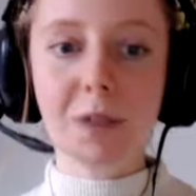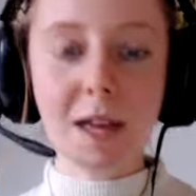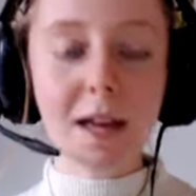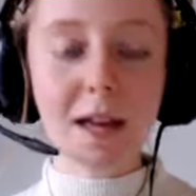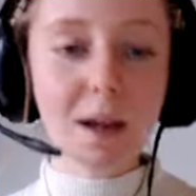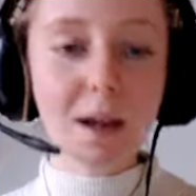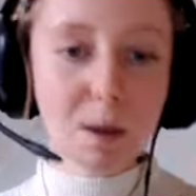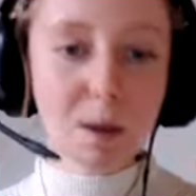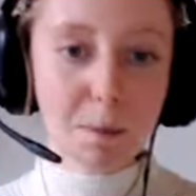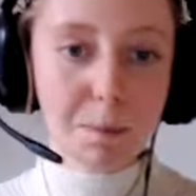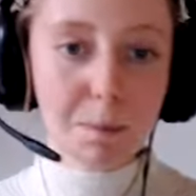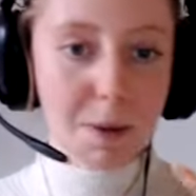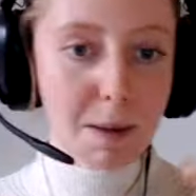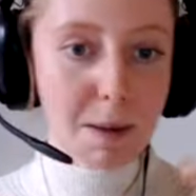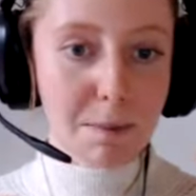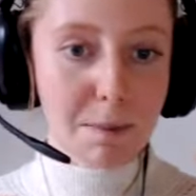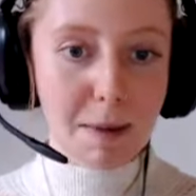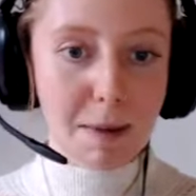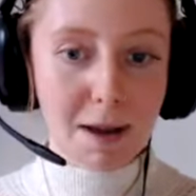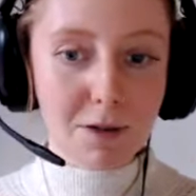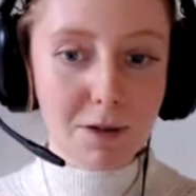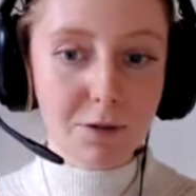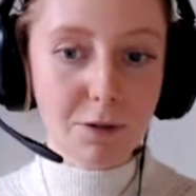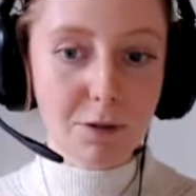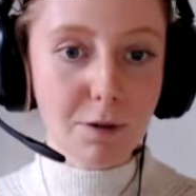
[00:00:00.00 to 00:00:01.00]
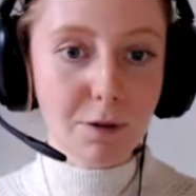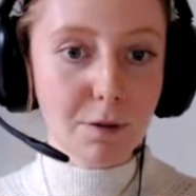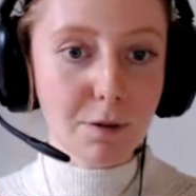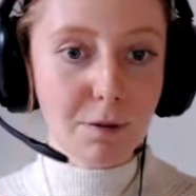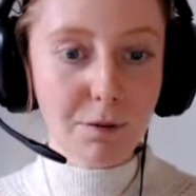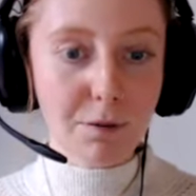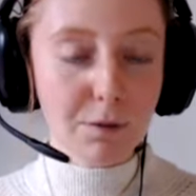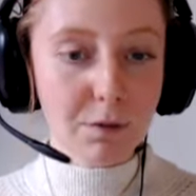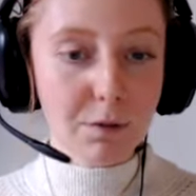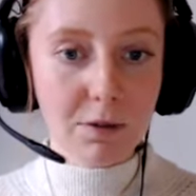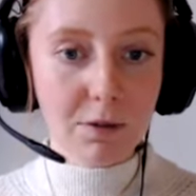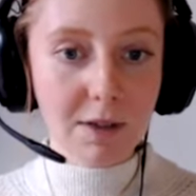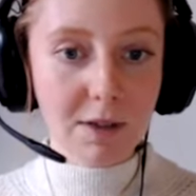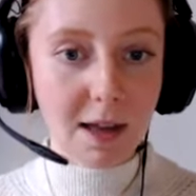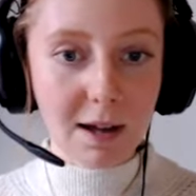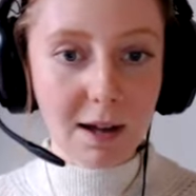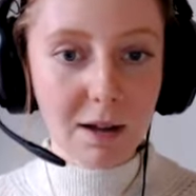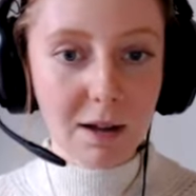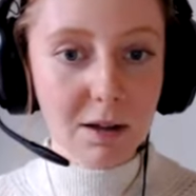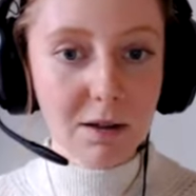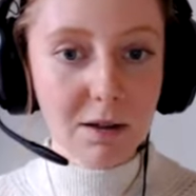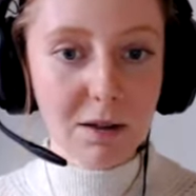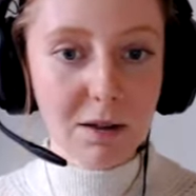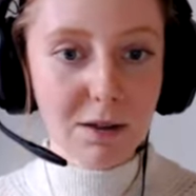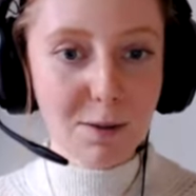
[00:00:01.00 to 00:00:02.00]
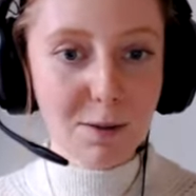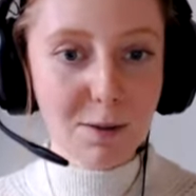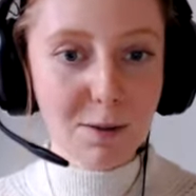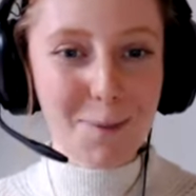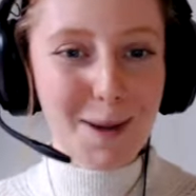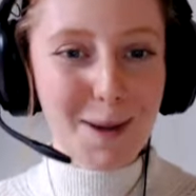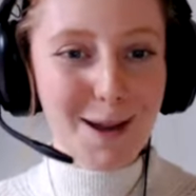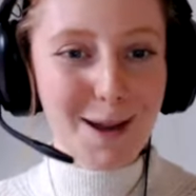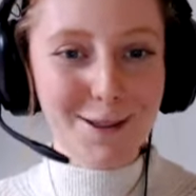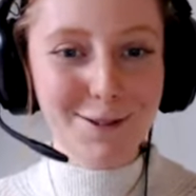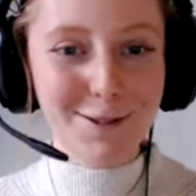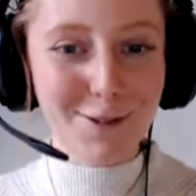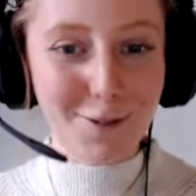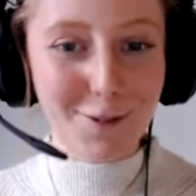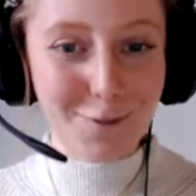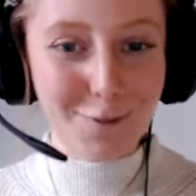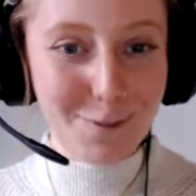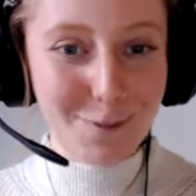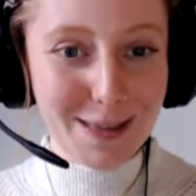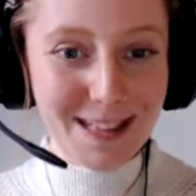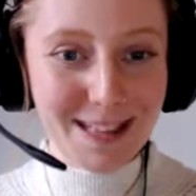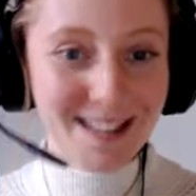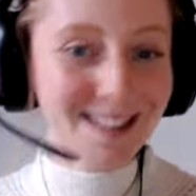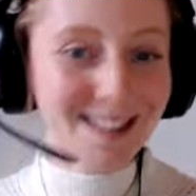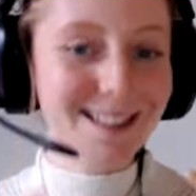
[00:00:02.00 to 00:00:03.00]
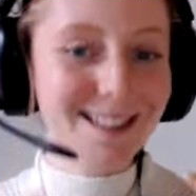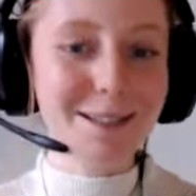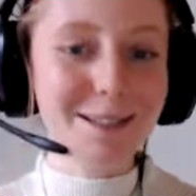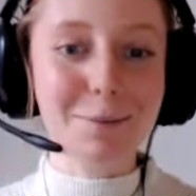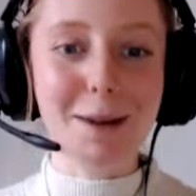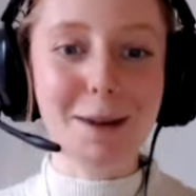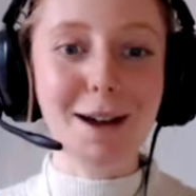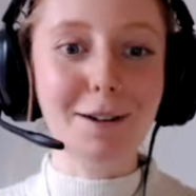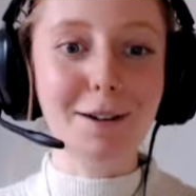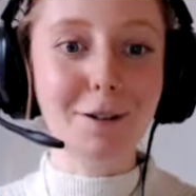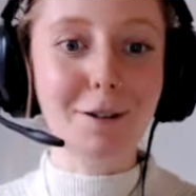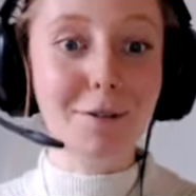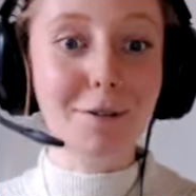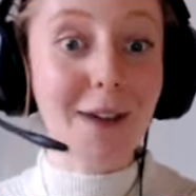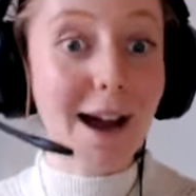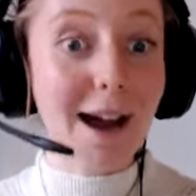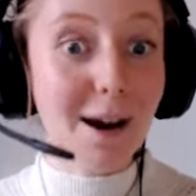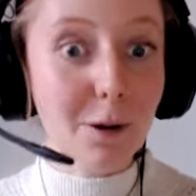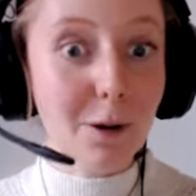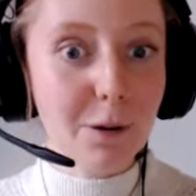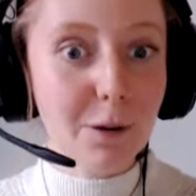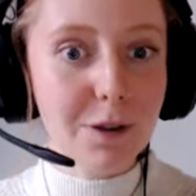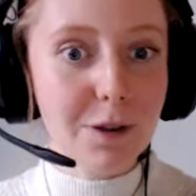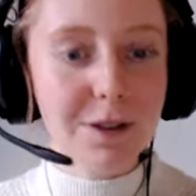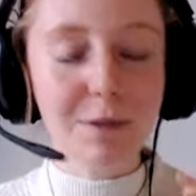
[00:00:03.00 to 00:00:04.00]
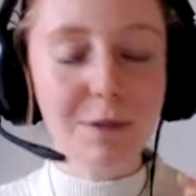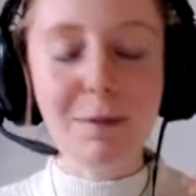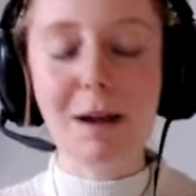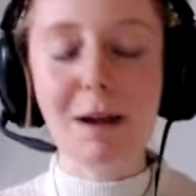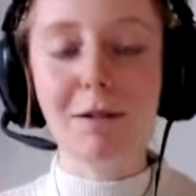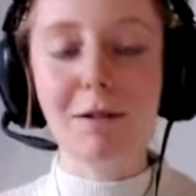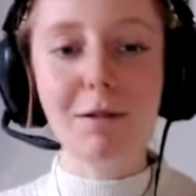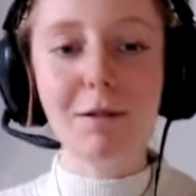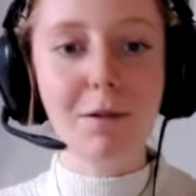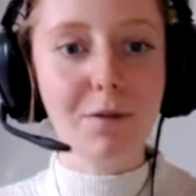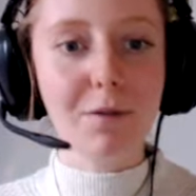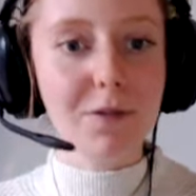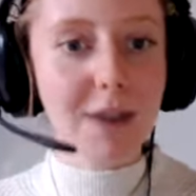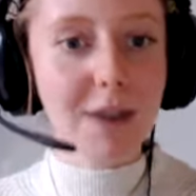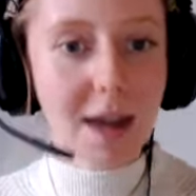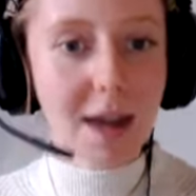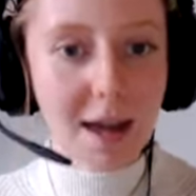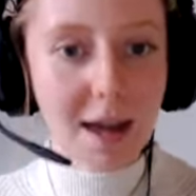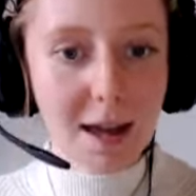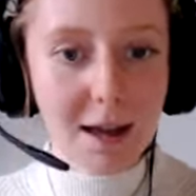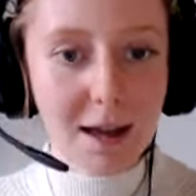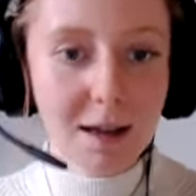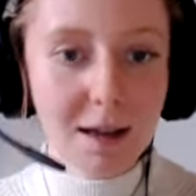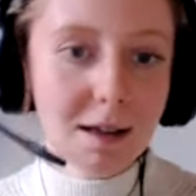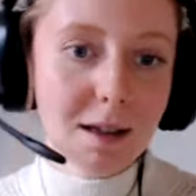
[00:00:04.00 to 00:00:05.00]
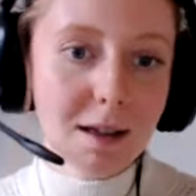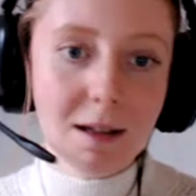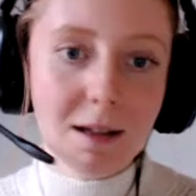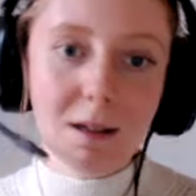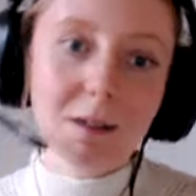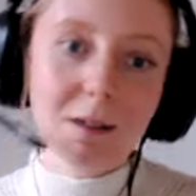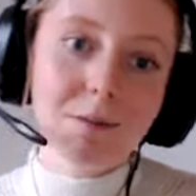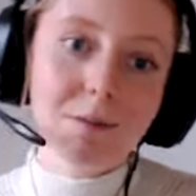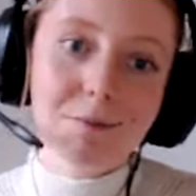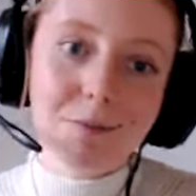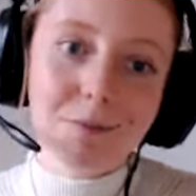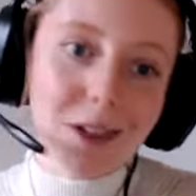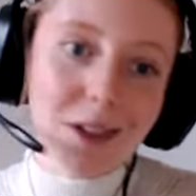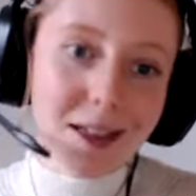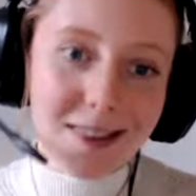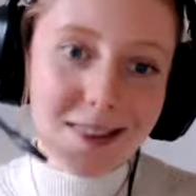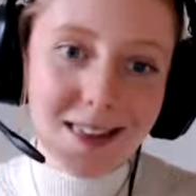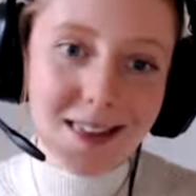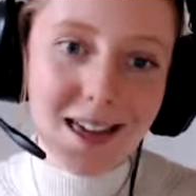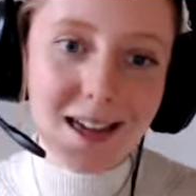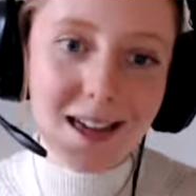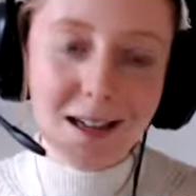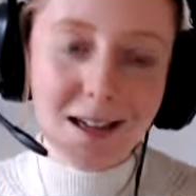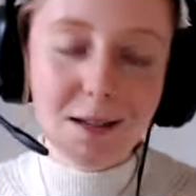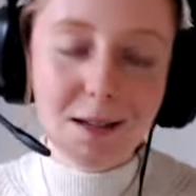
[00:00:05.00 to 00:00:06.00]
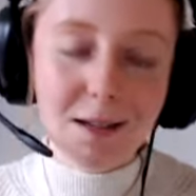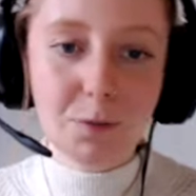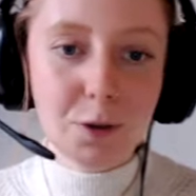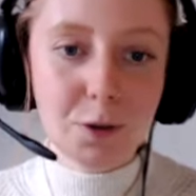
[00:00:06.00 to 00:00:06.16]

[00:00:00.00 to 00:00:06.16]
it can be a matter of seconds, a matter of minutes, a matter of hours, a matter of day, a day.